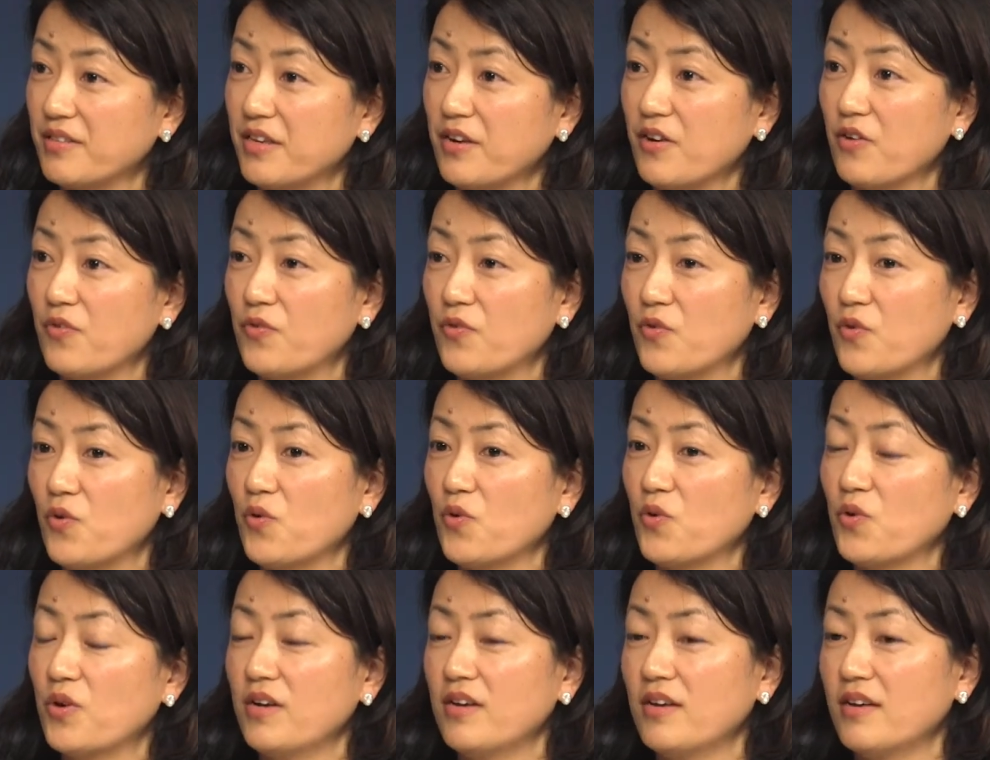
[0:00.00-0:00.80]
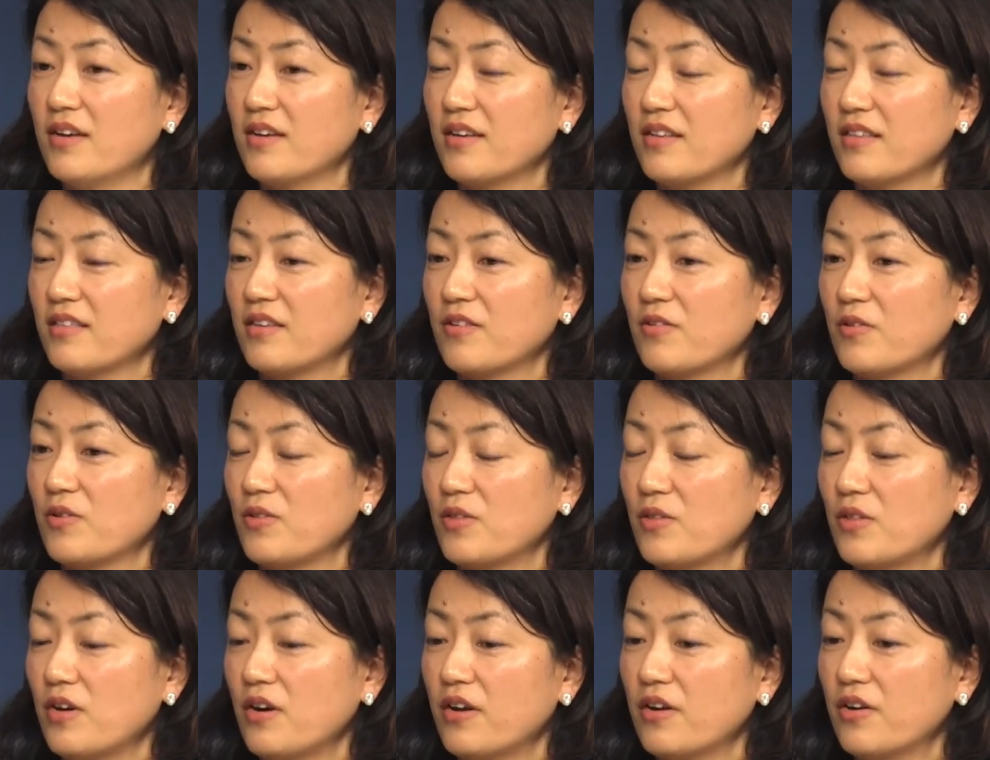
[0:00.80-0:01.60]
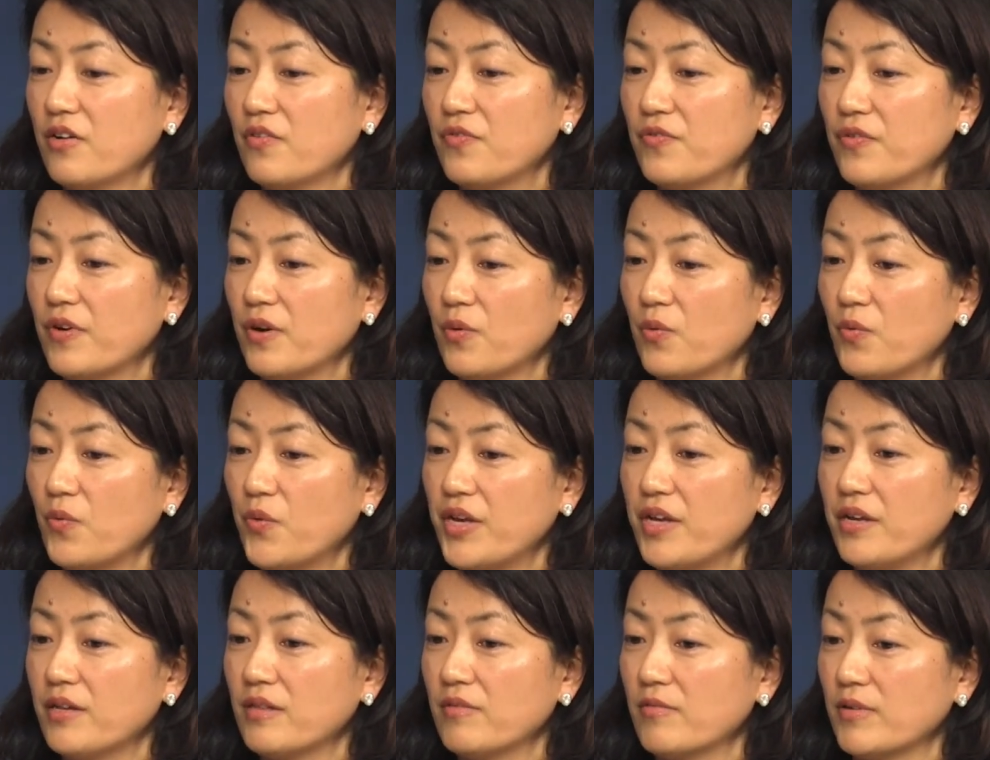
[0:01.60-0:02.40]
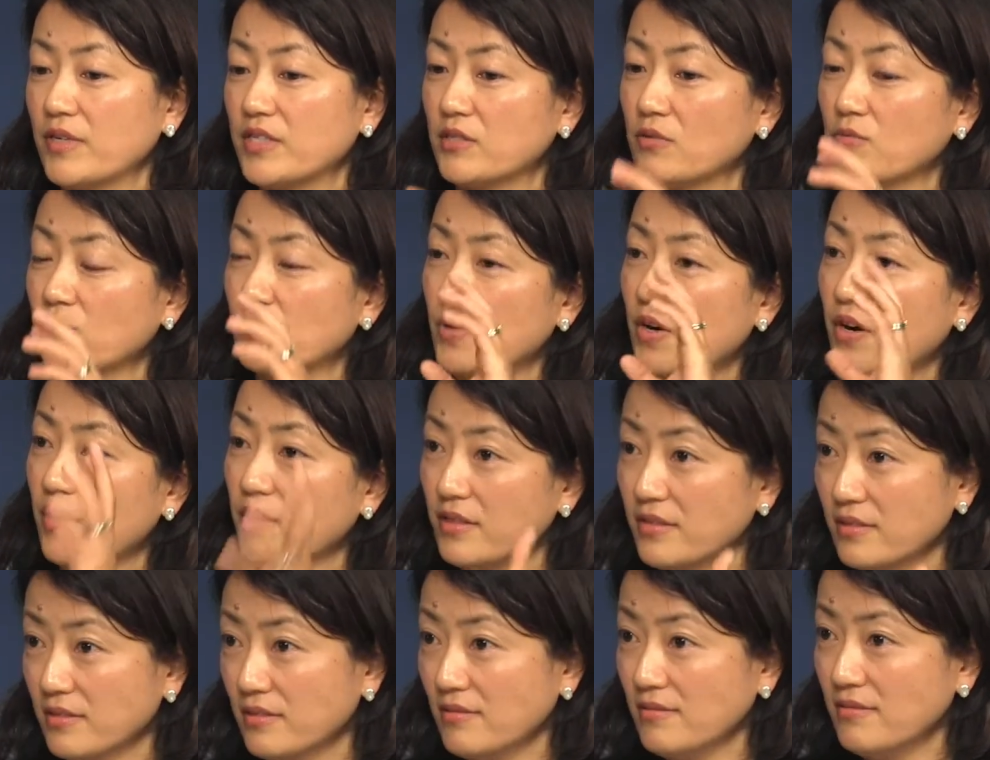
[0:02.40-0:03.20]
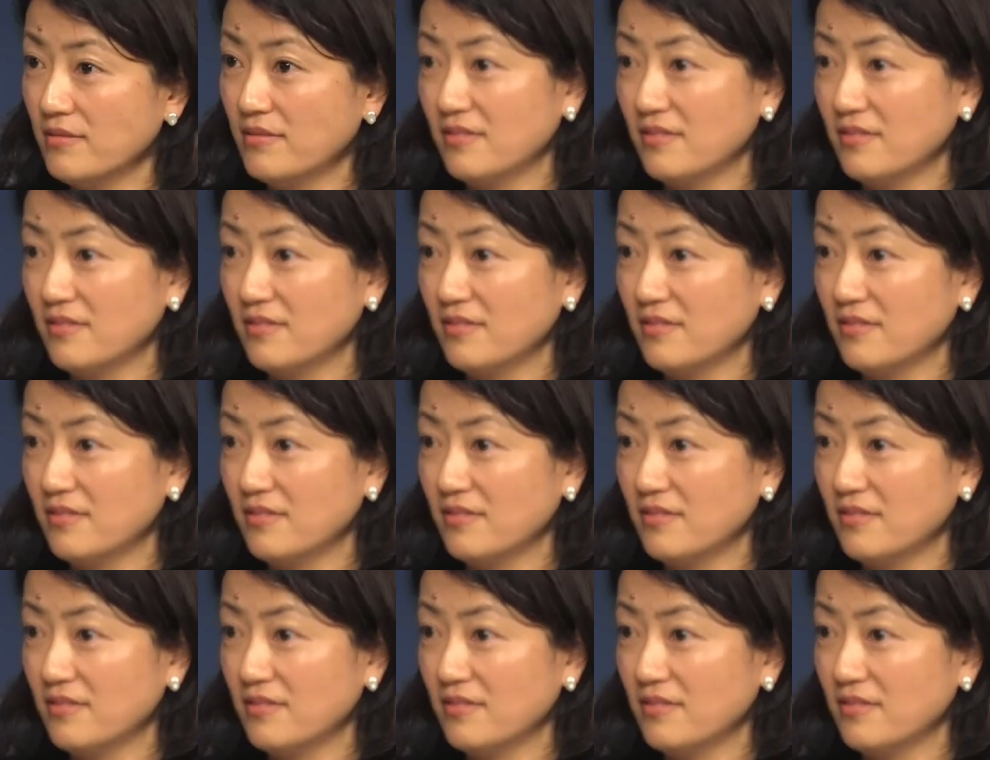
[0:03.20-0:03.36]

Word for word: Therefore, there were a lot of uh, wheat was rotten